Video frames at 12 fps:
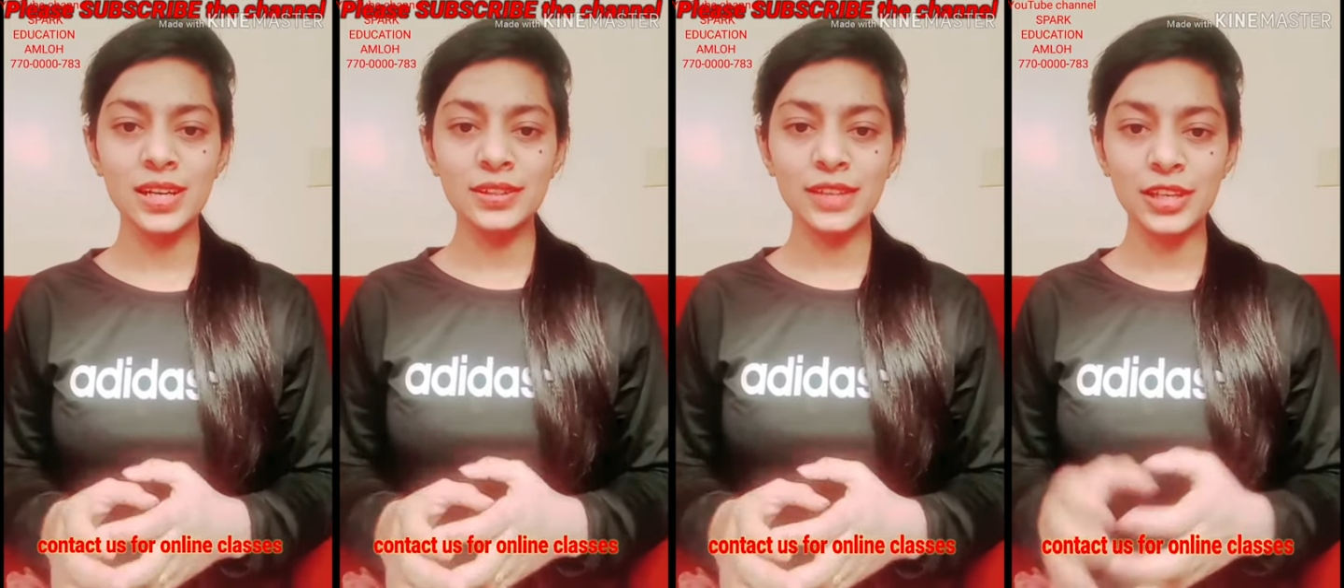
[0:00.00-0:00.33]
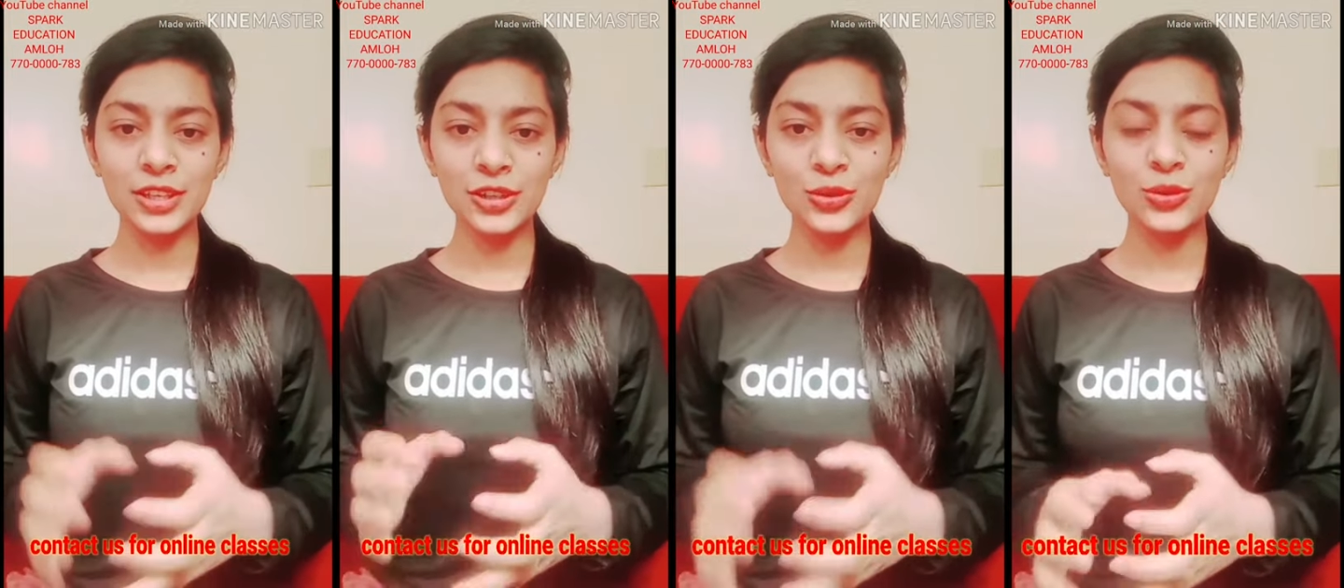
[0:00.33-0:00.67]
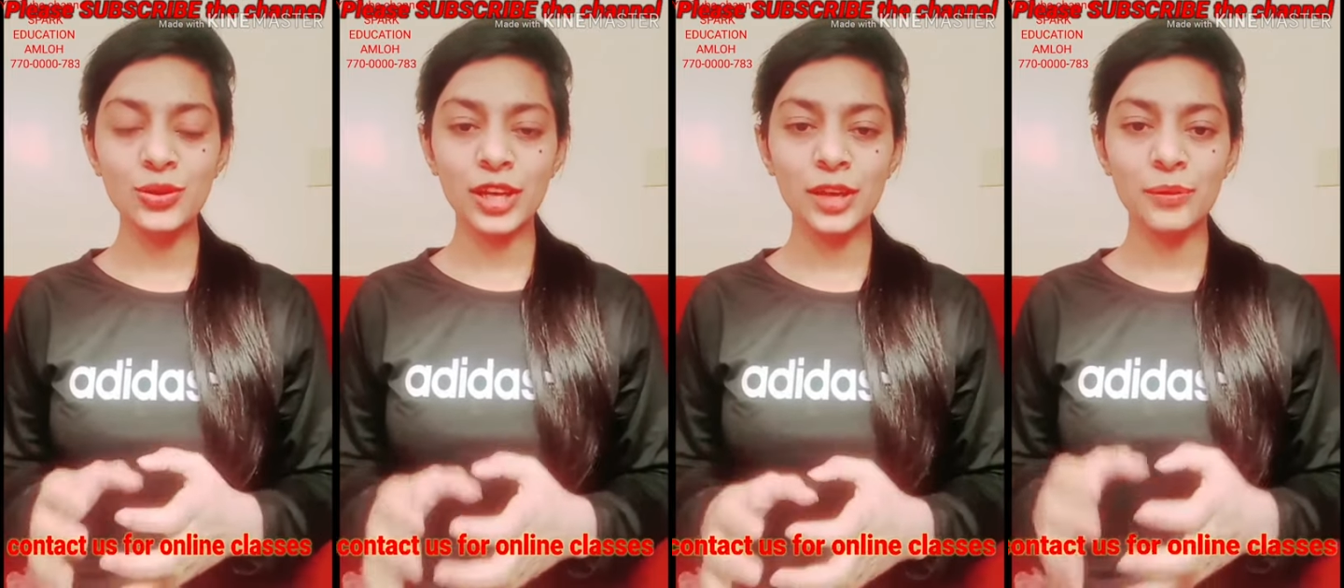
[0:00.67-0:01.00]
then you
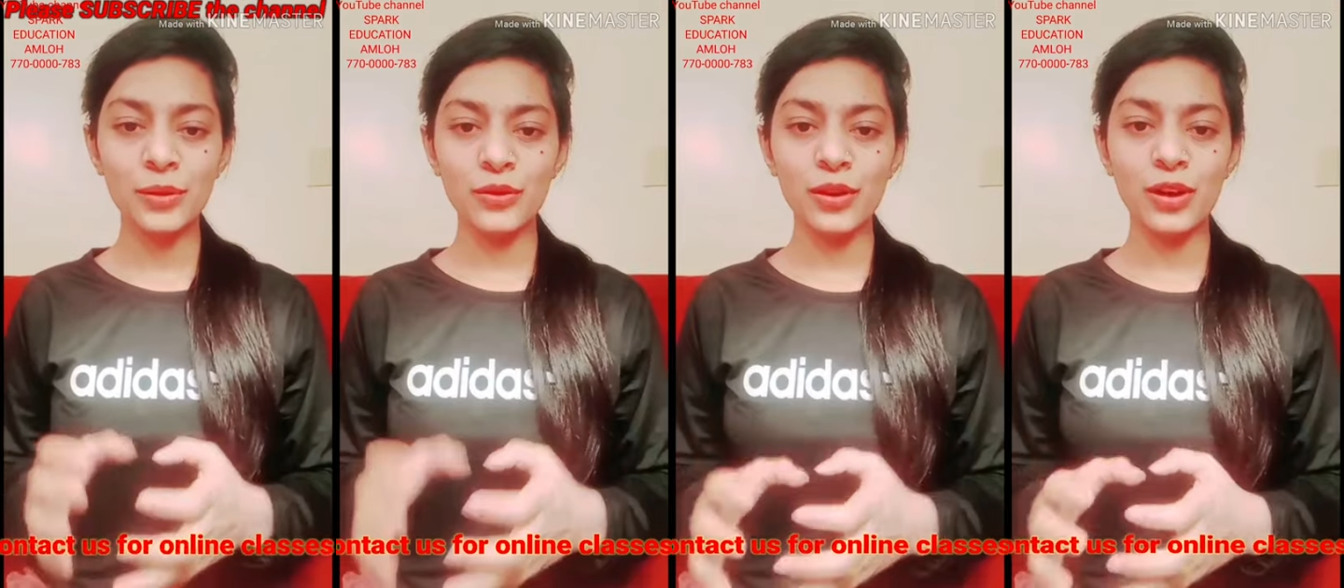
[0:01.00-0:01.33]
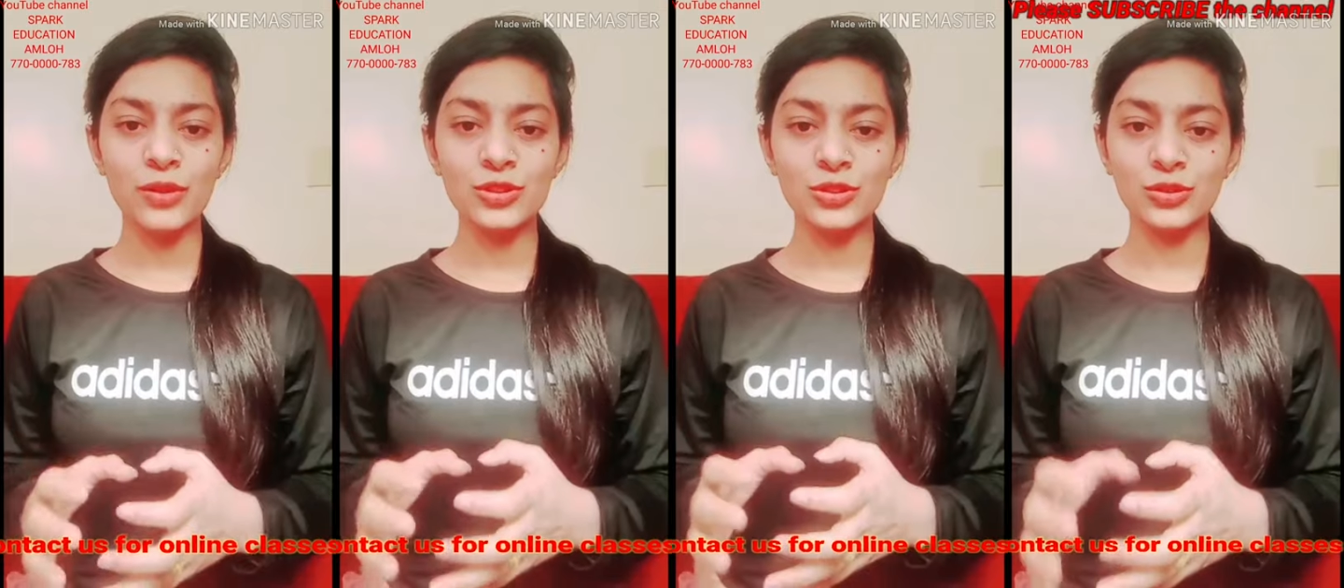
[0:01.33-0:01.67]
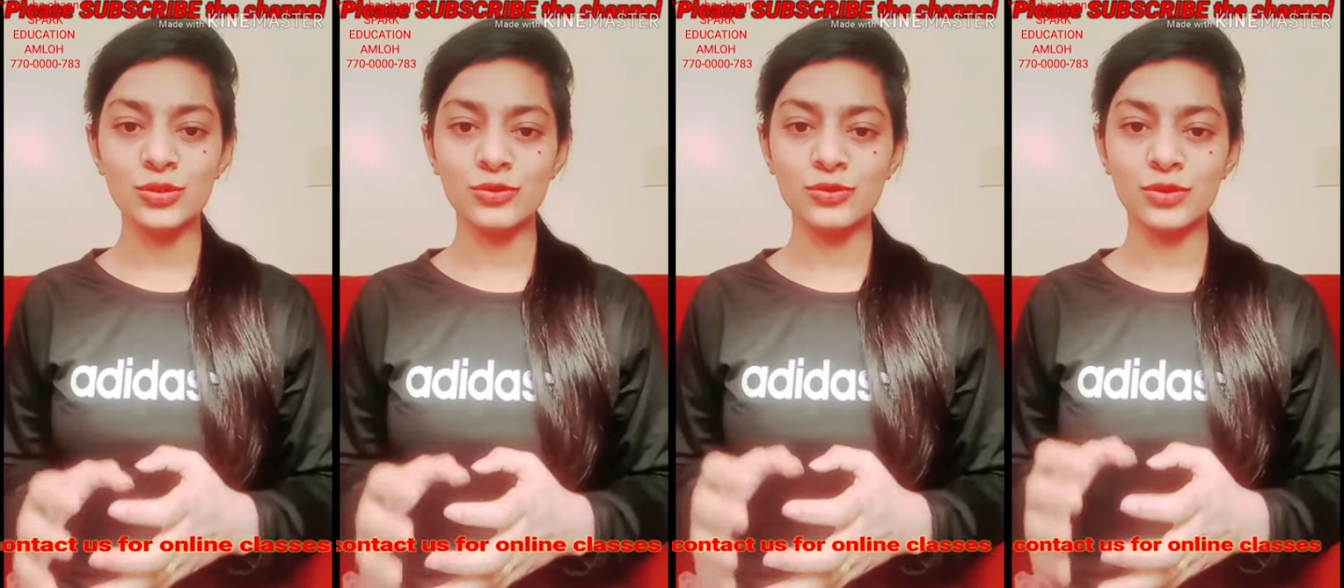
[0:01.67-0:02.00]
can pronounce
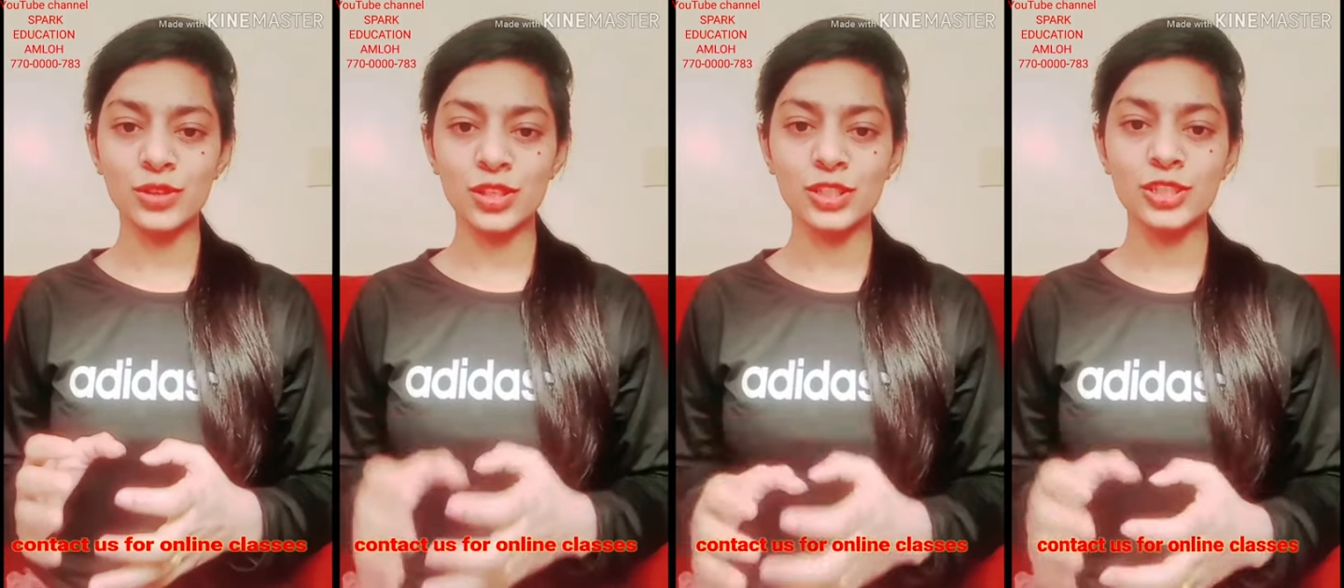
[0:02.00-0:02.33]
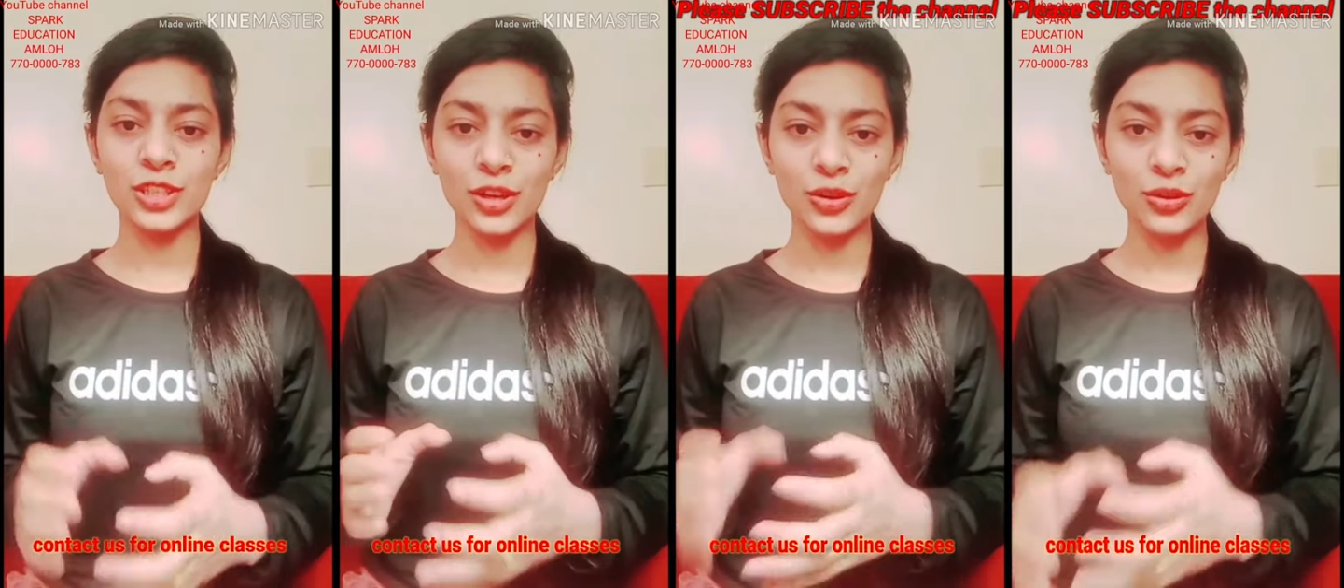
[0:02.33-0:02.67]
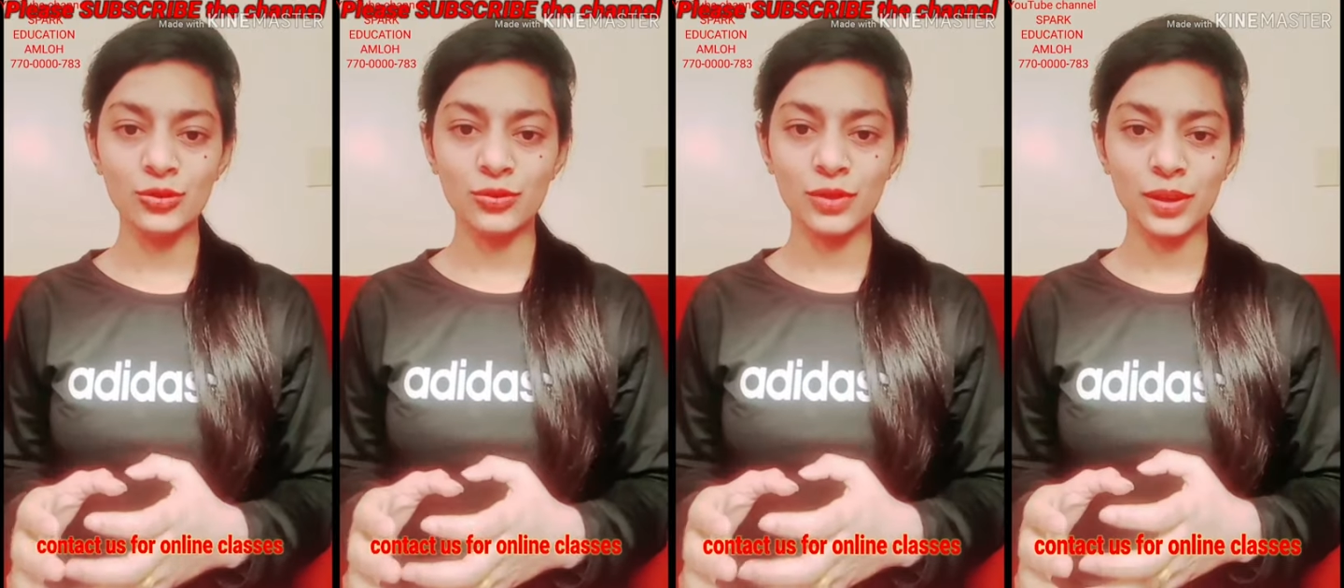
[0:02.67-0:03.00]
words in a
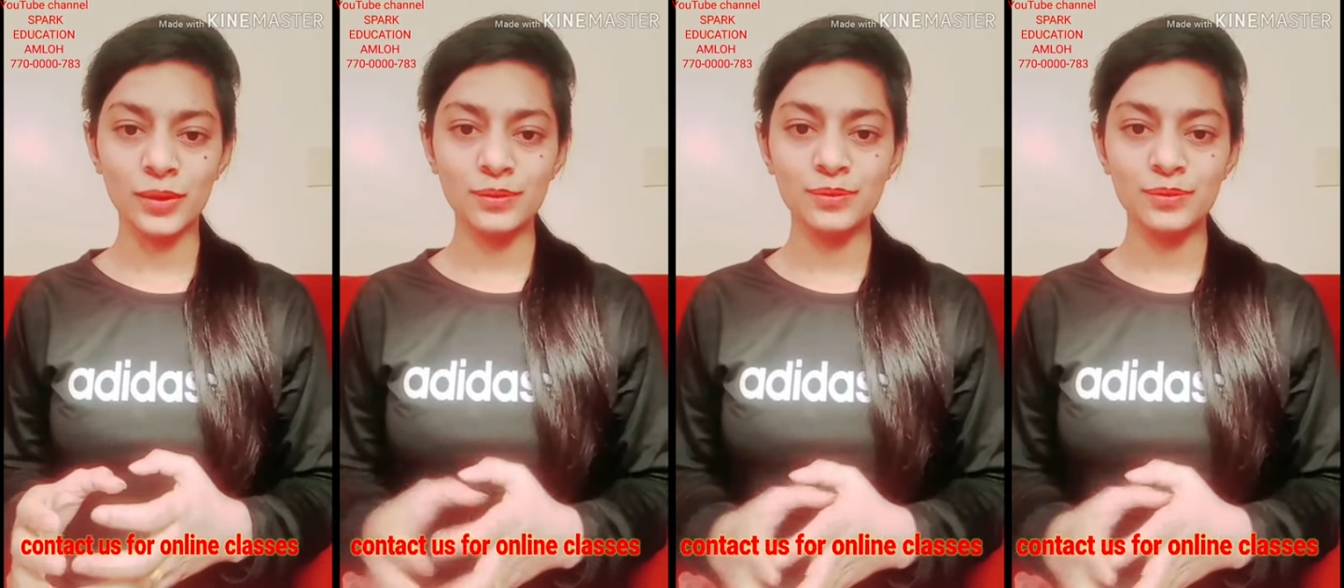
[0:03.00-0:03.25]
good way